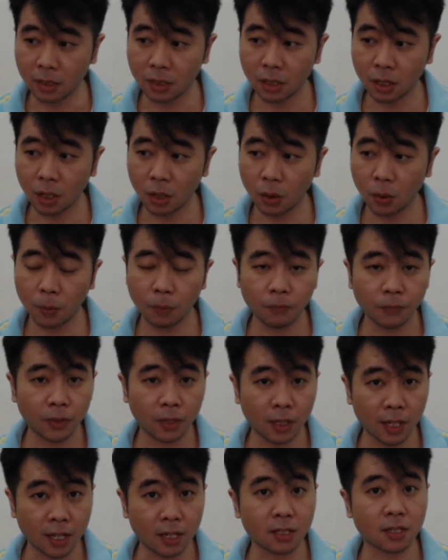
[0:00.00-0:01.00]
So
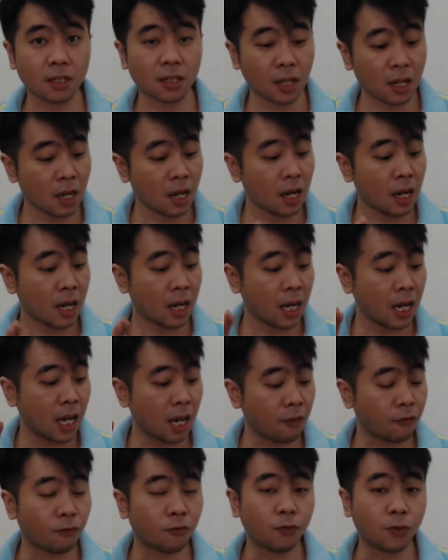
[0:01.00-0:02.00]
yes,
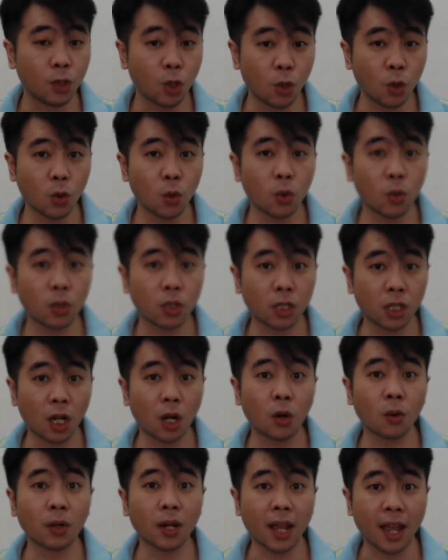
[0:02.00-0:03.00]
if you
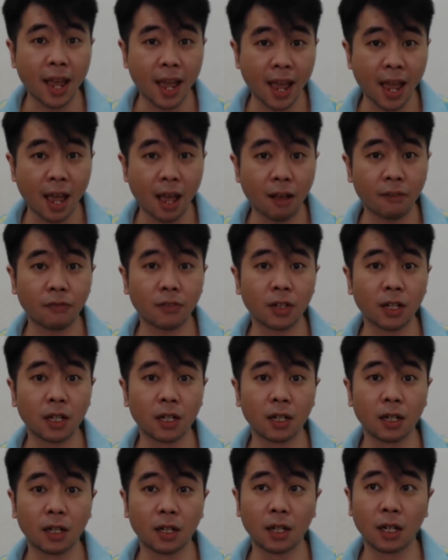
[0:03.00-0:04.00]
don't have
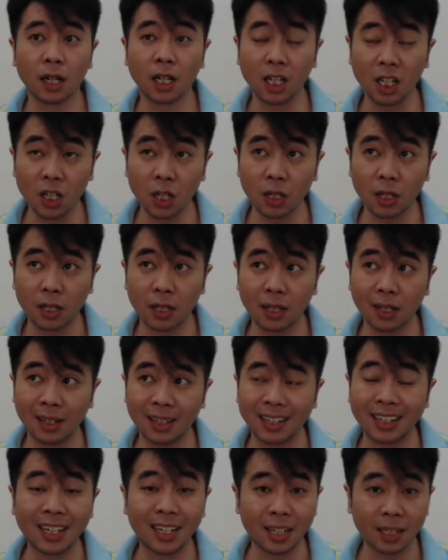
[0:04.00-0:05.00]
an, a good
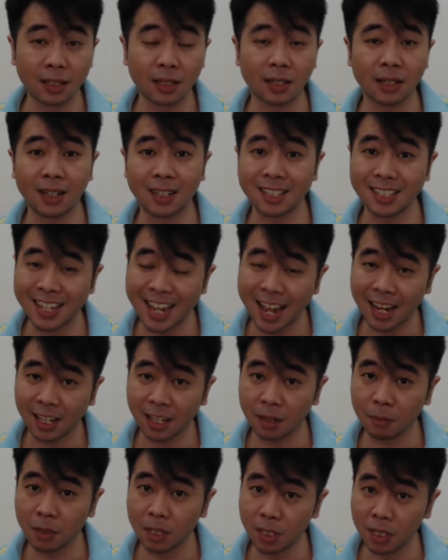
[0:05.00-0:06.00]
Earth
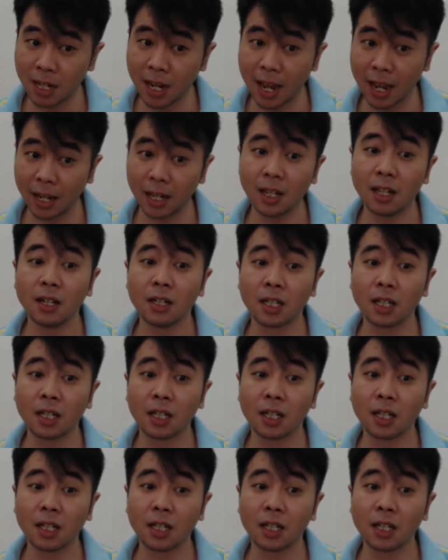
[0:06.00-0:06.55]
attacking Mejai,